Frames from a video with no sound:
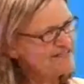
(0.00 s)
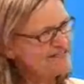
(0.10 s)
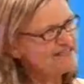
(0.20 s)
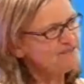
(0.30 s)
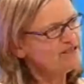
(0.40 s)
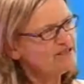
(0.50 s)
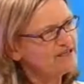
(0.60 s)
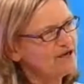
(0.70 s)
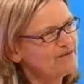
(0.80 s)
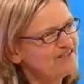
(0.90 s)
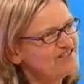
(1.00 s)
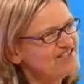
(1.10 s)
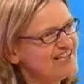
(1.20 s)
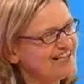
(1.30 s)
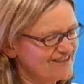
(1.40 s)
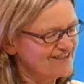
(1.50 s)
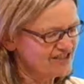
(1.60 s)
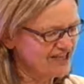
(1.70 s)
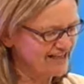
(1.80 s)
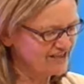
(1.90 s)
deep economic and societal
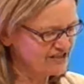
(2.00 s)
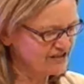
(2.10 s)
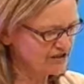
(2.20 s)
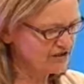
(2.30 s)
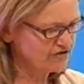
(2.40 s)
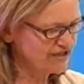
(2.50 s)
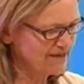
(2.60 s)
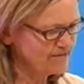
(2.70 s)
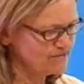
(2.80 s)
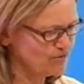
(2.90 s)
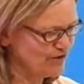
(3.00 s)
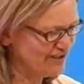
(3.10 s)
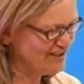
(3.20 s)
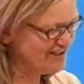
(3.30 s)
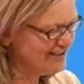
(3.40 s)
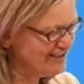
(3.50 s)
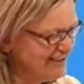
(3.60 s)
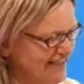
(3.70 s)
challenge in the country I was born into.